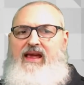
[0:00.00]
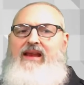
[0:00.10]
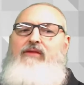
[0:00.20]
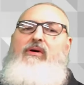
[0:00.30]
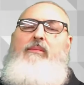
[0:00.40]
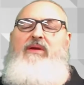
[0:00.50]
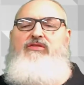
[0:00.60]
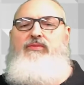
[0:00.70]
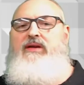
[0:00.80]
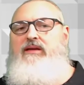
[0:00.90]
Anywhere
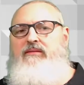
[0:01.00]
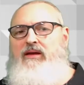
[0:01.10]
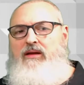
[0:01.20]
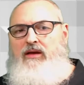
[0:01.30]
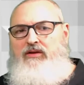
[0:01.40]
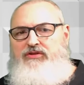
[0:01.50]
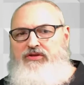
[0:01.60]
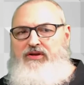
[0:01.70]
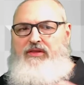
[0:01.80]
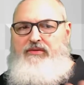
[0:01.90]
between
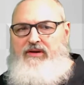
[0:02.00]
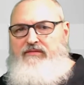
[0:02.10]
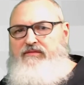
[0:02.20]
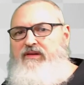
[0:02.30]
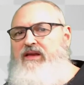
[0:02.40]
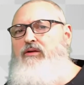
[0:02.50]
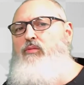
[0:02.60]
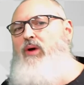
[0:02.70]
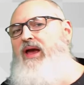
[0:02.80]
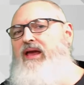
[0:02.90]
2 to 3 feet
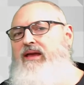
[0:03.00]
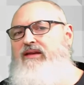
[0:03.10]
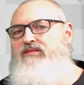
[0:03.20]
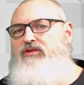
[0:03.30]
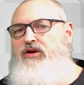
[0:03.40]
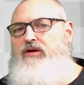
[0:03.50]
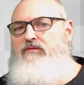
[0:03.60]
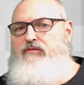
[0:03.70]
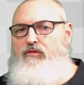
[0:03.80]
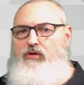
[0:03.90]
away is good
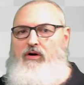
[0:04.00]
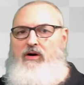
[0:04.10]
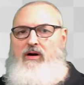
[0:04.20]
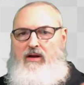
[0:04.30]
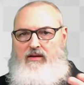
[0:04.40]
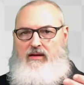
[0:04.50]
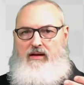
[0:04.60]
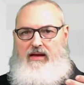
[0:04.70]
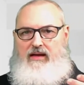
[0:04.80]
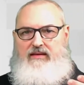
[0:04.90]
for
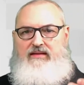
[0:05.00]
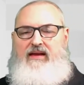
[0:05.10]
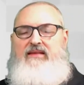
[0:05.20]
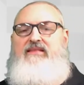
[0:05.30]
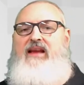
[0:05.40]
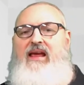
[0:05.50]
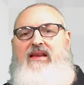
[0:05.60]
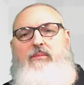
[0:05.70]
a standing